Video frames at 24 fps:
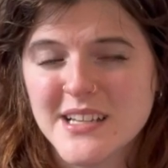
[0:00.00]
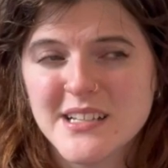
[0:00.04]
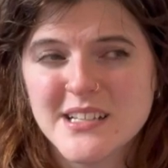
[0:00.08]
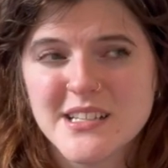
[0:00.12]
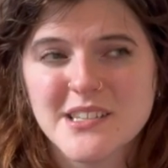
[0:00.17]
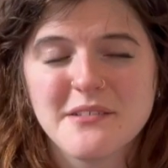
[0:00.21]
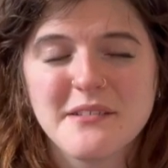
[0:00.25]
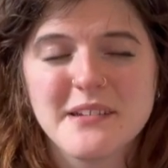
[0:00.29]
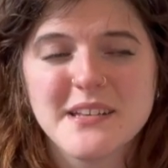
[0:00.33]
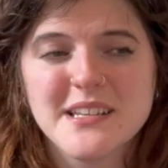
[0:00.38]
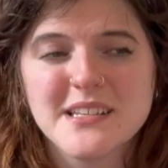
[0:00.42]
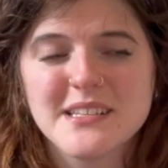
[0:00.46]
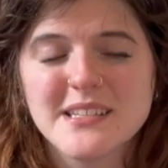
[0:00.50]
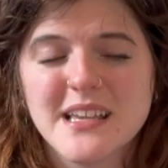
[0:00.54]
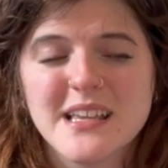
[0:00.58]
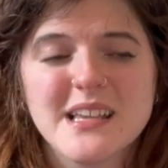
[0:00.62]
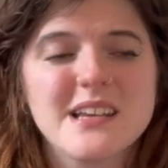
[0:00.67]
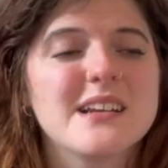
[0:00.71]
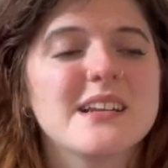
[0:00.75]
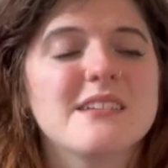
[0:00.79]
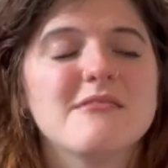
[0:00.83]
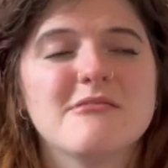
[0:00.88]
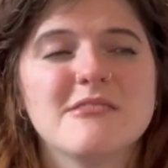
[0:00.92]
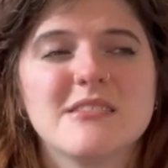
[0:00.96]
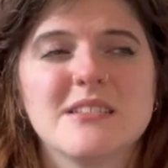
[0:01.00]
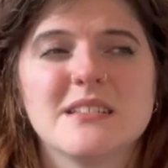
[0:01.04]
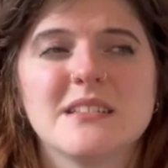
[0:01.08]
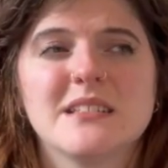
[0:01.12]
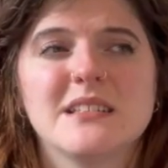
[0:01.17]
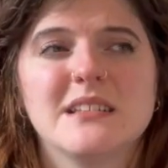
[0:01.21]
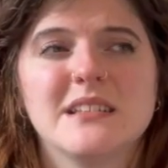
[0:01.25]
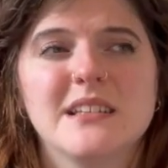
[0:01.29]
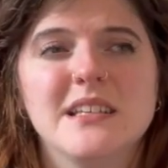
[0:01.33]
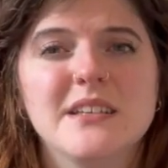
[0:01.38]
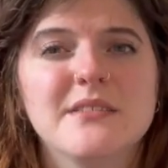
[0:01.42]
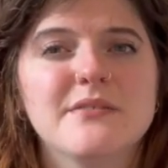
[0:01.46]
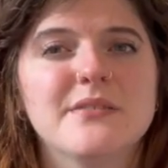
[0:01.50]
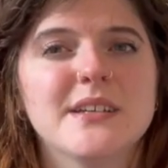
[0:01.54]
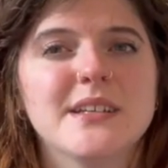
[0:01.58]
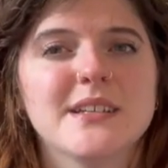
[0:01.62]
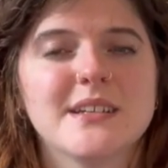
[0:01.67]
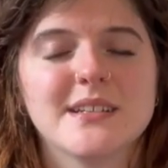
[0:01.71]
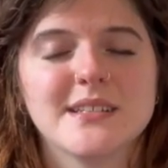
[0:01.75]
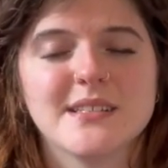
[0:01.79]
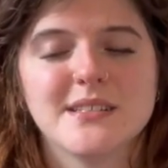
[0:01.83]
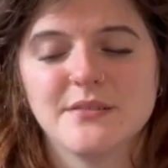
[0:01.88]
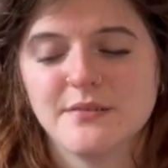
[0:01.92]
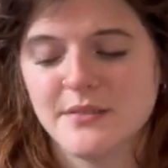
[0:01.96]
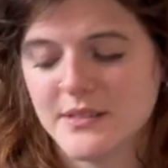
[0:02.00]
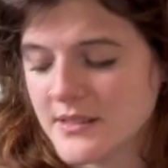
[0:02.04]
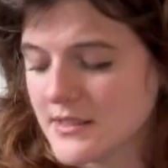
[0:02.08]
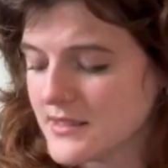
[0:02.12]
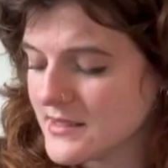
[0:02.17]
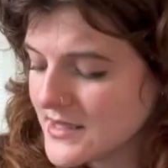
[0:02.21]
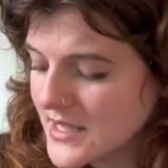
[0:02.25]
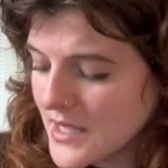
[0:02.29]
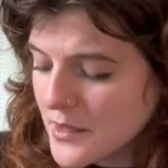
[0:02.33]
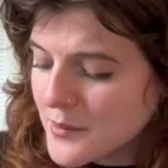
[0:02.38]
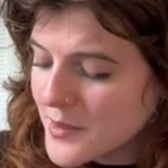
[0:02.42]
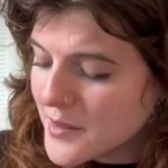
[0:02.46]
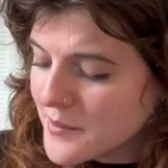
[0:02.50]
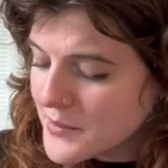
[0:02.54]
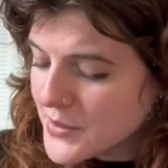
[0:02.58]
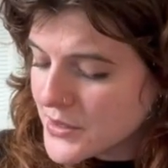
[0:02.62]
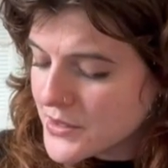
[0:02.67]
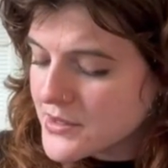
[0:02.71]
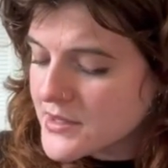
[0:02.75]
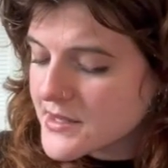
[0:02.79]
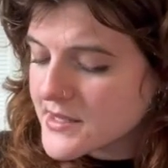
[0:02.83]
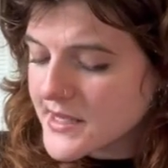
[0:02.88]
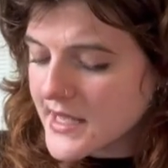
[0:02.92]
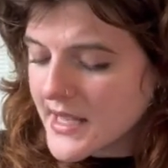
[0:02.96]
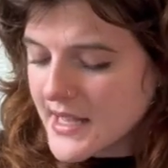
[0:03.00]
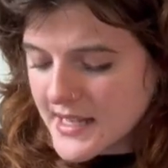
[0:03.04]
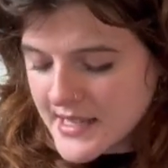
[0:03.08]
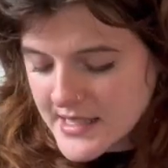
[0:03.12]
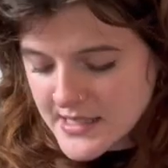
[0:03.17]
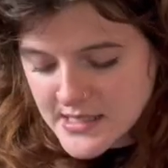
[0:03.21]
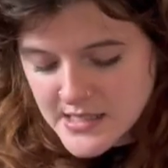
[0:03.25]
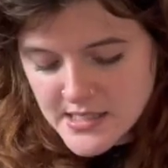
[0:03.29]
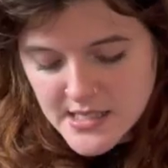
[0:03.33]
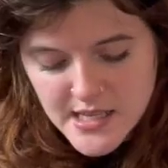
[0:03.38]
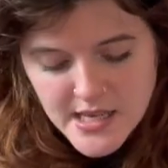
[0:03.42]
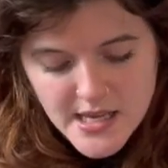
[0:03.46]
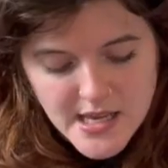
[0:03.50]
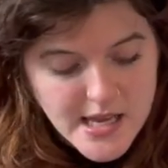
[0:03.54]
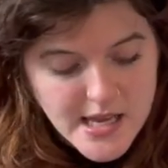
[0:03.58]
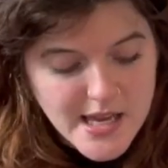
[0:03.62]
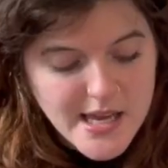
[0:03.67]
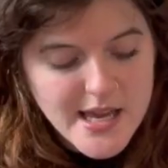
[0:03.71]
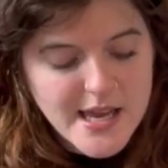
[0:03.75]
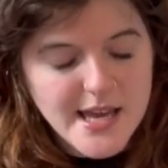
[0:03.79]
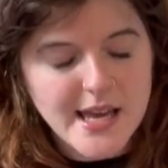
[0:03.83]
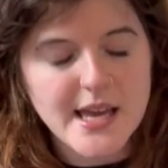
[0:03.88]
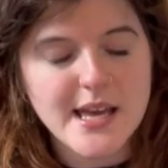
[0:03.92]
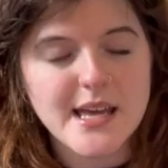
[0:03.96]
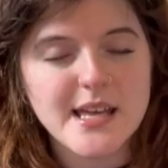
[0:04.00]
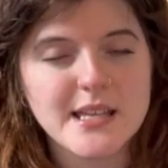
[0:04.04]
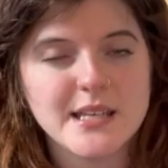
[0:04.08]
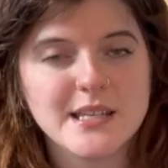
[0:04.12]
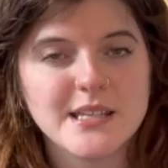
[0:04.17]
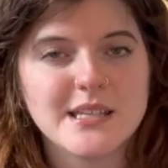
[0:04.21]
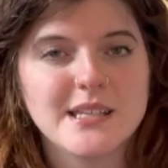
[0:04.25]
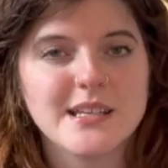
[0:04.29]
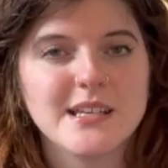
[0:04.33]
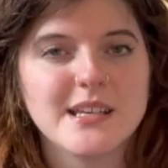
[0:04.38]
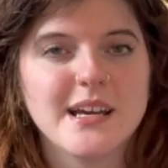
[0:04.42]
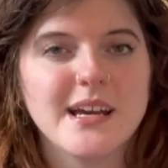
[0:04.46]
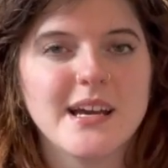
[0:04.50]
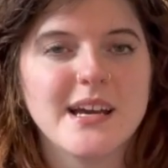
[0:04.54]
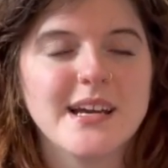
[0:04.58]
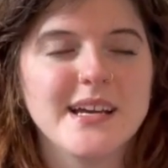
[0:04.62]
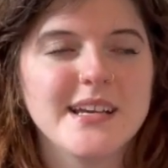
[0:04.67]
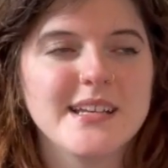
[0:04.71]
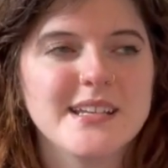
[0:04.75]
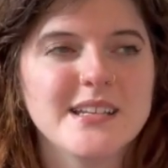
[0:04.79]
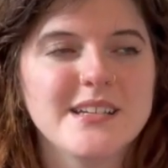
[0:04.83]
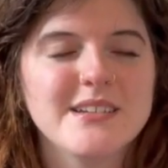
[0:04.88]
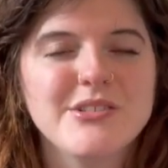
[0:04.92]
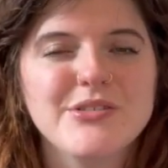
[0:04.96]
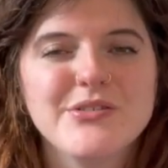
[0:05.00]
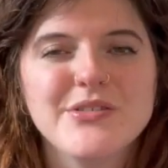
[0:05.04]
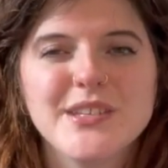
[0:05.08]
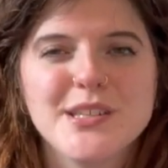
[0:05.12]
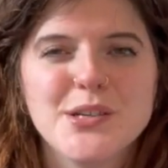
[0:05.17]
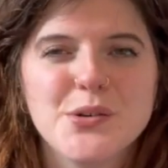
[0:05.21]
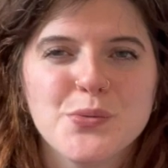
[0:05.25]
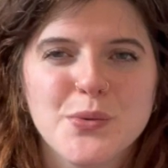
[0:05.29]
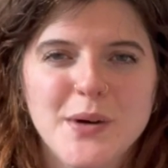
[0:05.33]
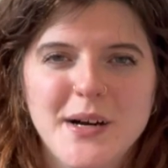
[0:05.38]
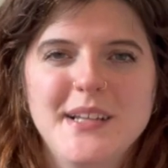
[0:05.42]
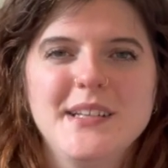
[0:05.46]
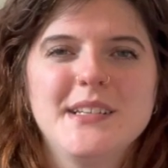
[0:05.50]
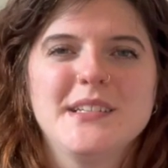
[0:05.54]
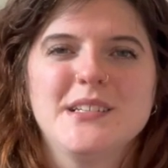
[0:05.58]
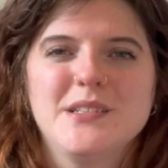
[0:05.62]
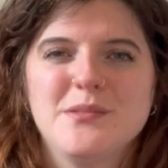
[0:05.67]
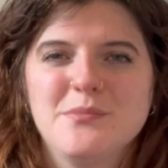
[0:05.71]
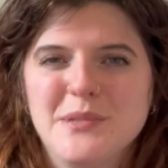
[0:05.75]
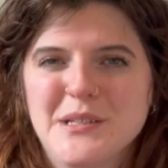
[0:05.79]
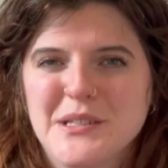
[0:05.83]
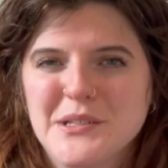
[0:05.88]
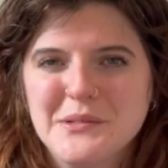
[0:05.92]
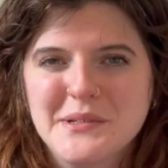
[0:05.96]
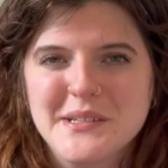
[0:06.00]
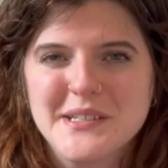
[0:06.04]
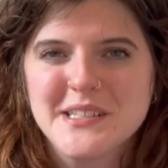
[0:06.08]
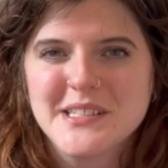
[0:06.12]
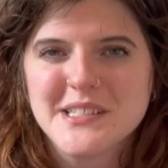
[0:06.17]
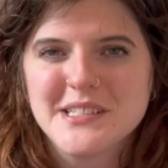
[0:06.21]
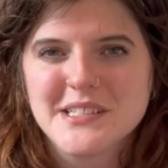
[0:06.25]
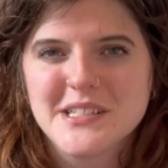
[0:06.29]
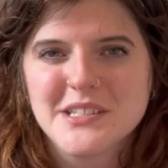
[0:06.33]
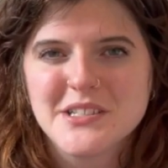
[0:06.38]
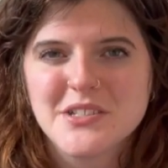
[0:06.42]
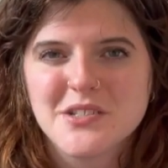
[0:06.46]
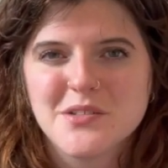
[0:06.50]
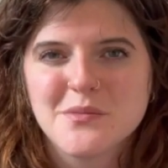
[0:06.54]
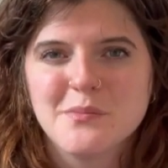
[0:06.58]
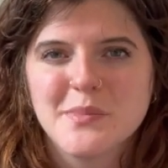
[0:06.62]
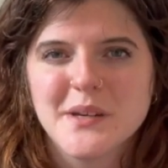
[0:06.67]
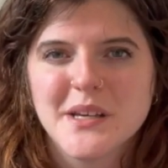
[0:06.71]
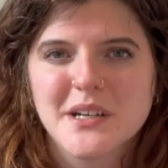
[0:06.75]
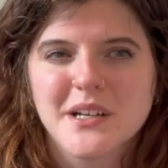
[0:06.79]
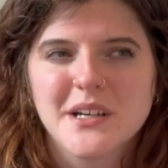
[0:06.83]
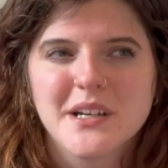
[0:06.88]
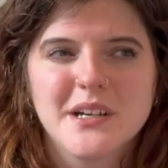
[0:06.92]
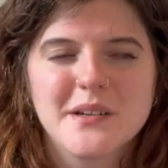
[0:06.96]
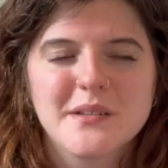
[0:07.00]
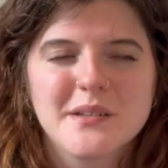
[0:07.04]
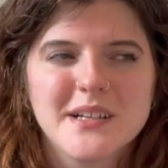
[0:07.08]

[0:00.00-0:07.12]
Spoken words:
So I decided I would just leave it because it was the same on both sides, and I didn't really want it to be 20 stitches bigger.